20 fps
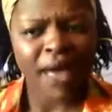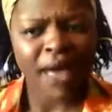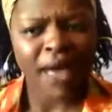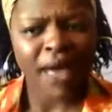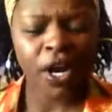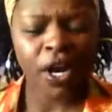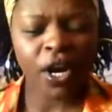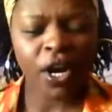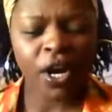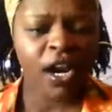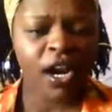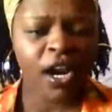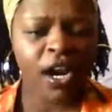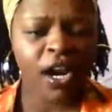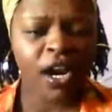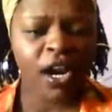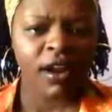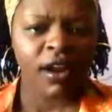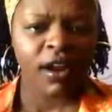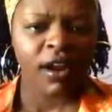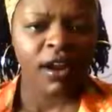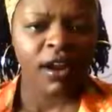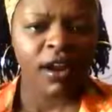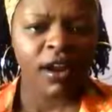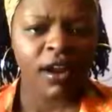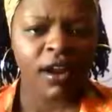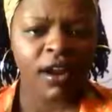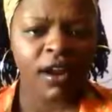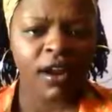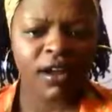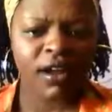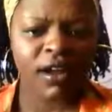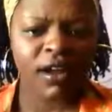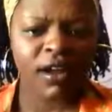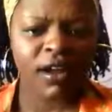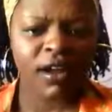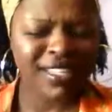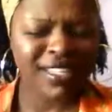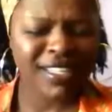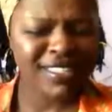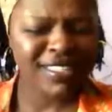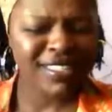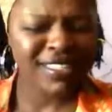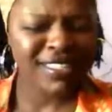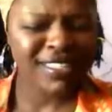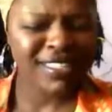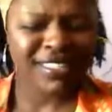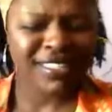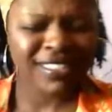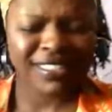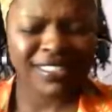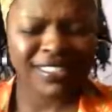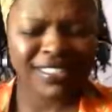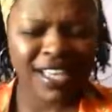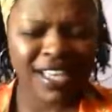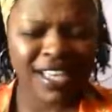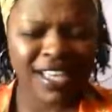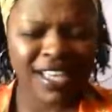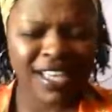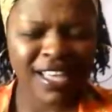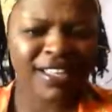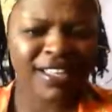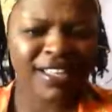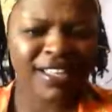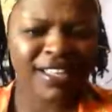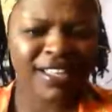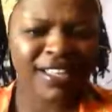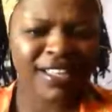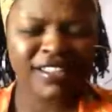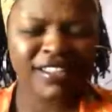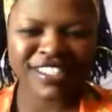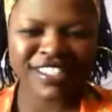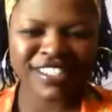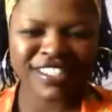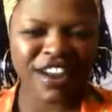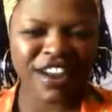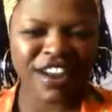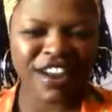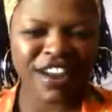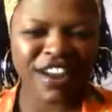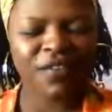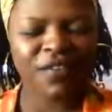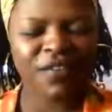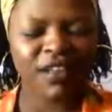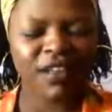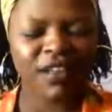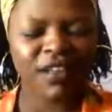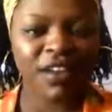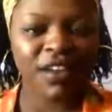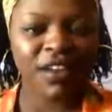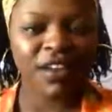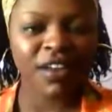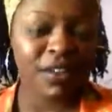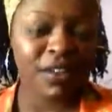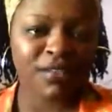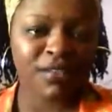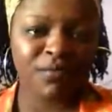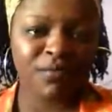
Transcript: all these things. It's just not of God. It's not of good principles.